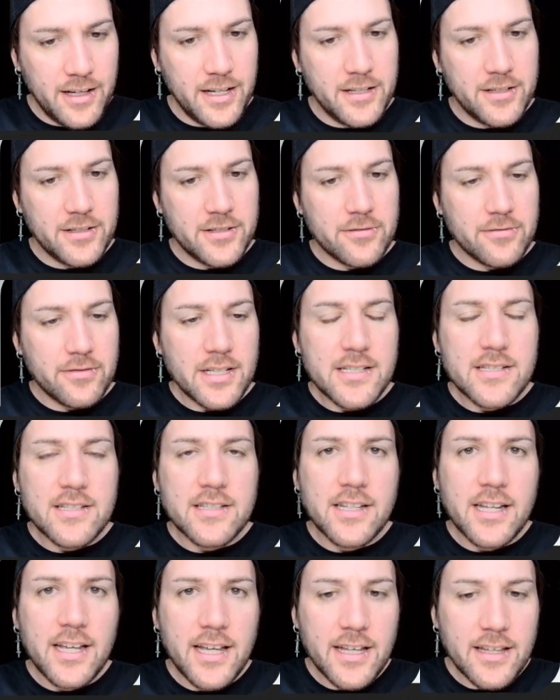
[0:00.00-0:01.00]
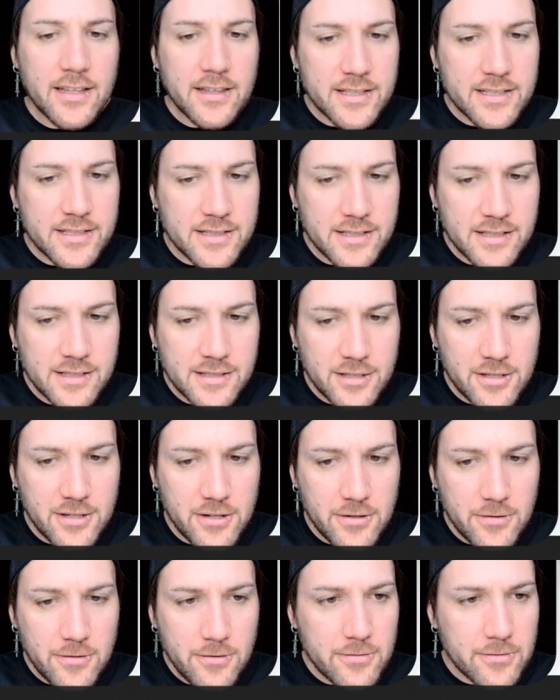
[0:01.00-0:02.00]
Interesting. This is
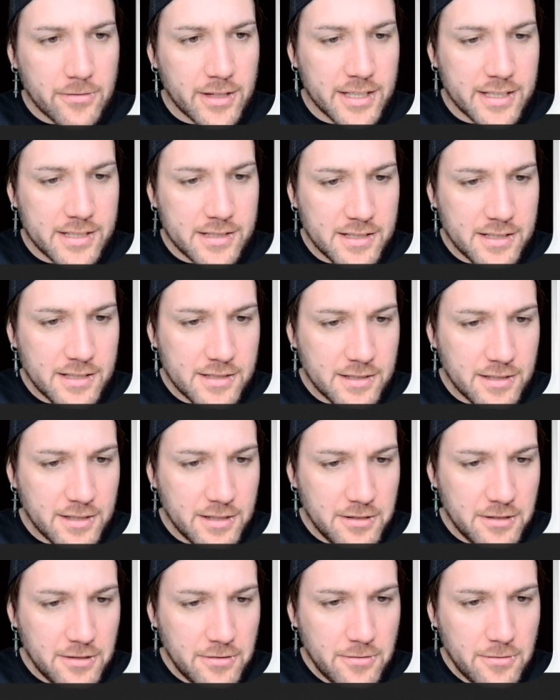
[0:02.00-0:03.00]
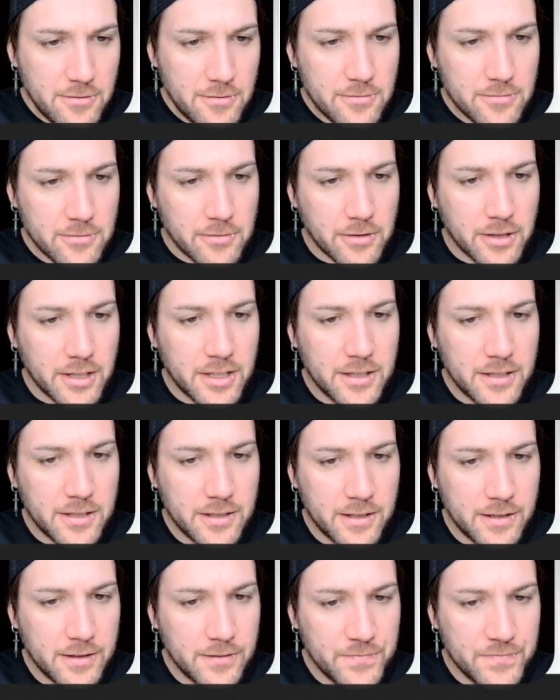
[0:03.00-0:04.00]
new. This is new.
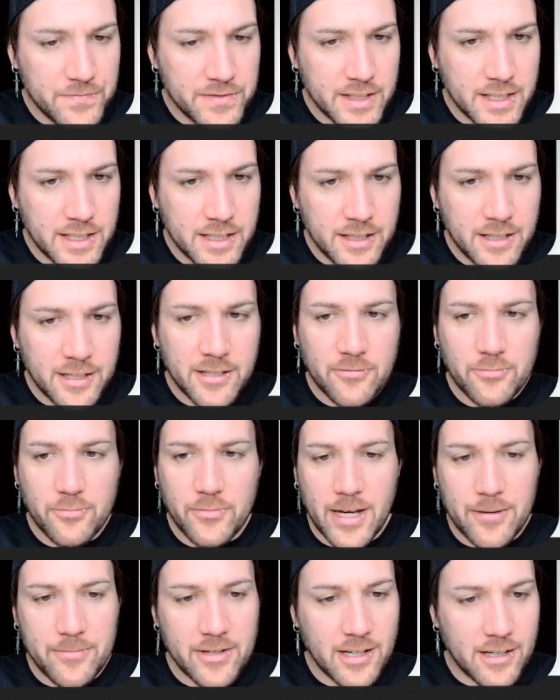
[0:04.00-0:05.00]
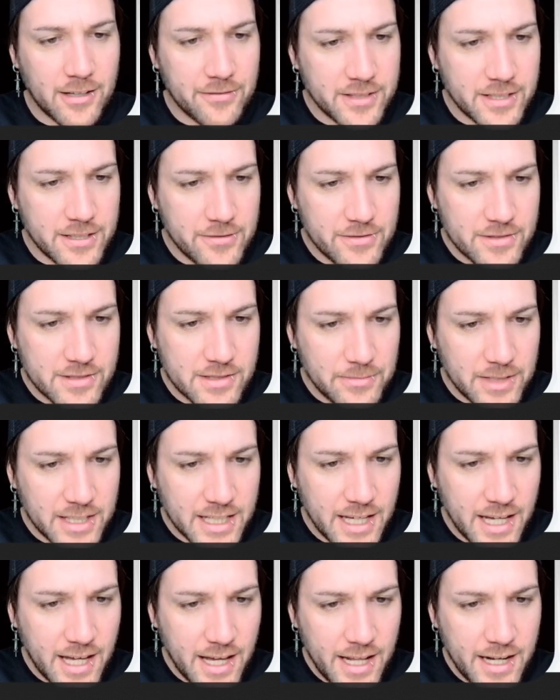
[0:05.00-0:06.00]
Maybe I have to use them
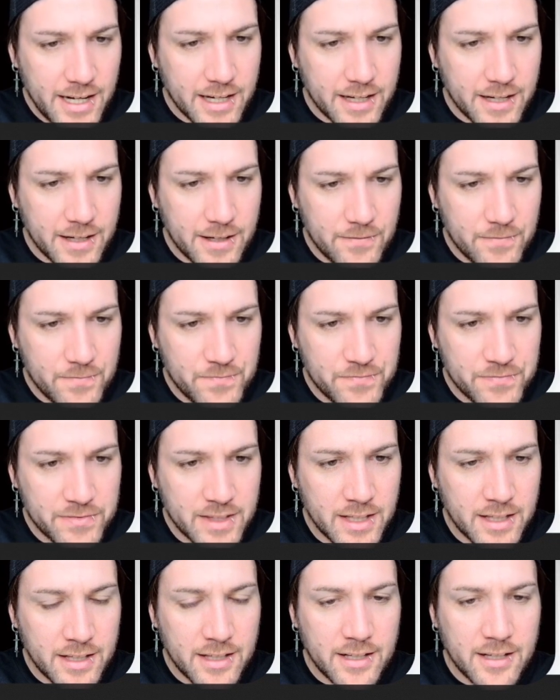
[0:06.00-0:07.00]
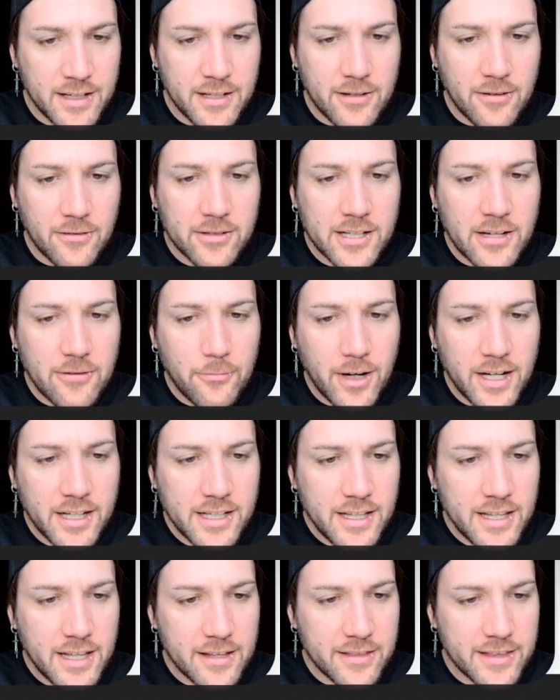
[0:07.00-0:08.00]
again. Oh, no
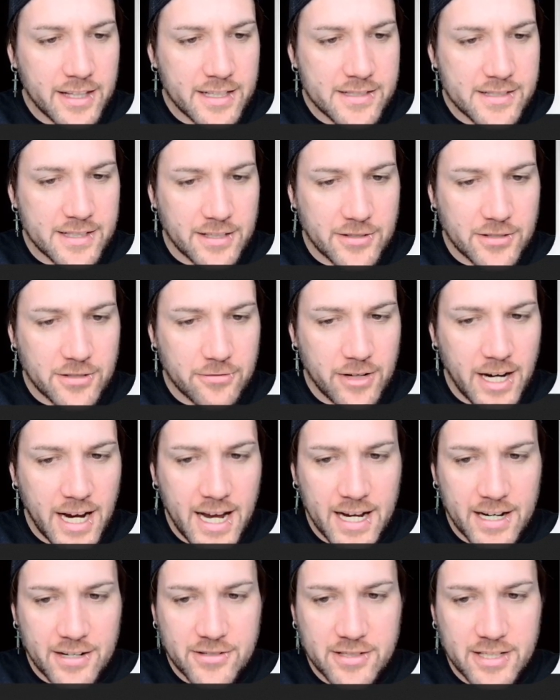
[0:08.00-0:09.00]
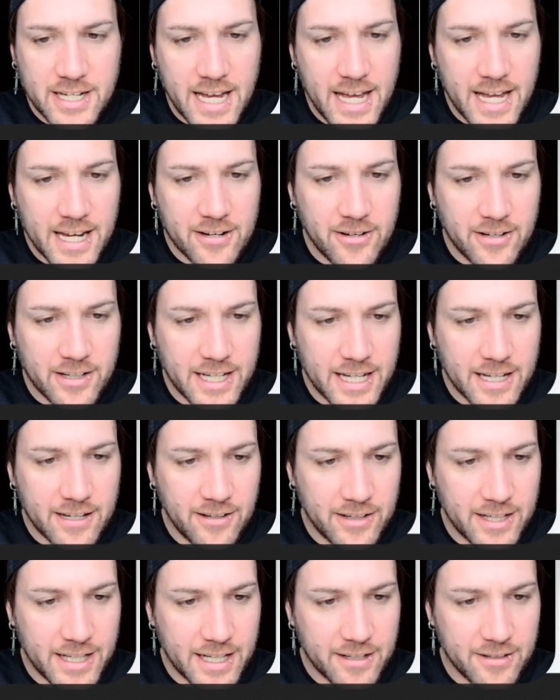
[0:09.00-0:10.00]
wonder their things are trash. Hang on, hang
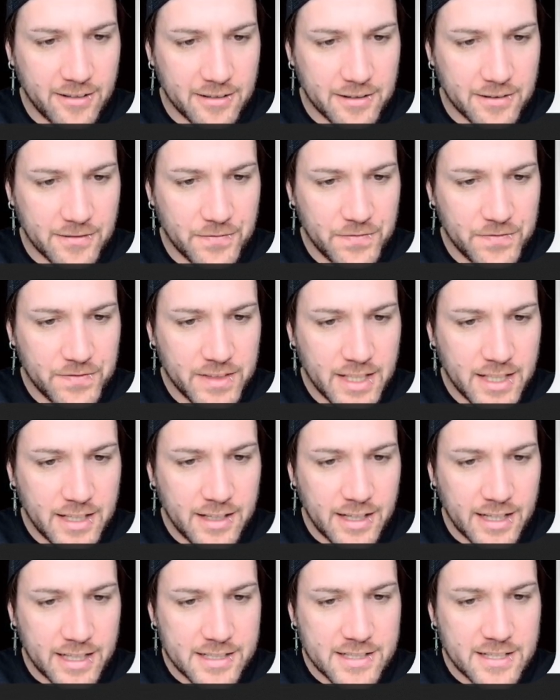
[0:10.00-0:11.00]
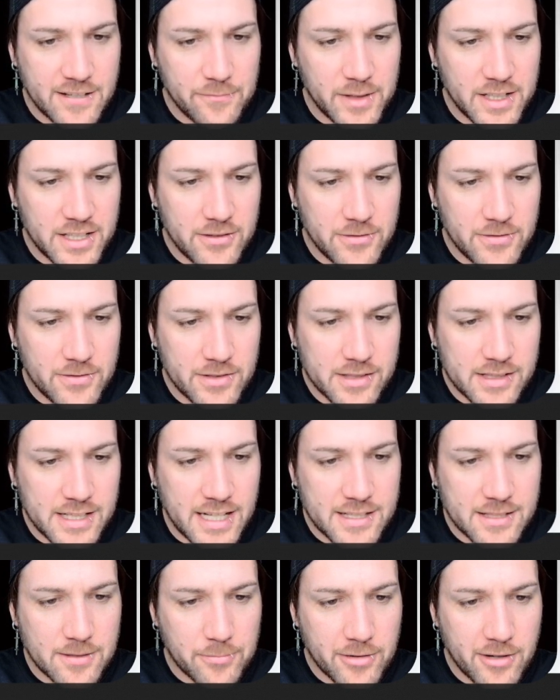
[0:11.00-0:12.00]
on, hang on. And has never been used
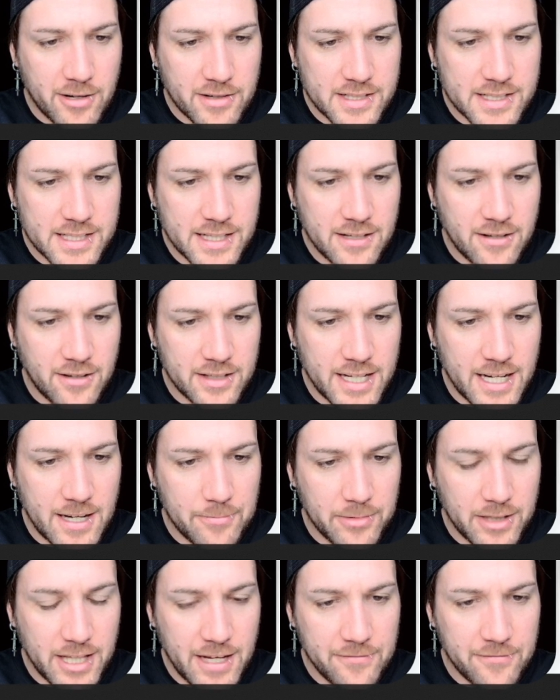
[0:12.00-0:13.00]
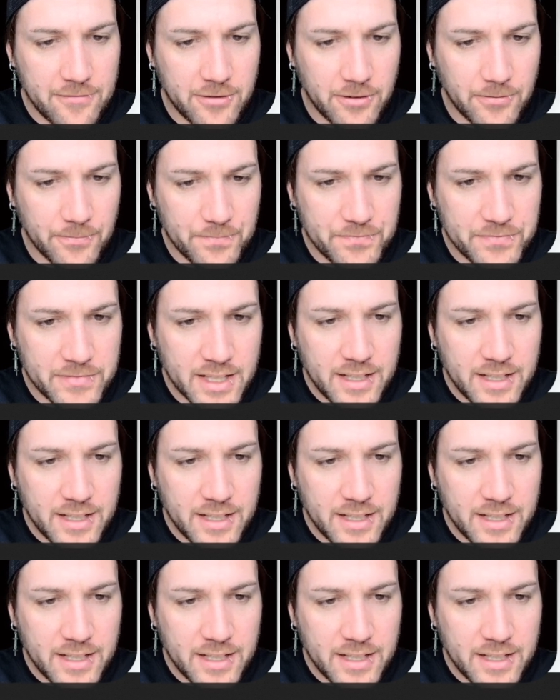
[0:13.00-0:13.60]
as a proxy on our platform.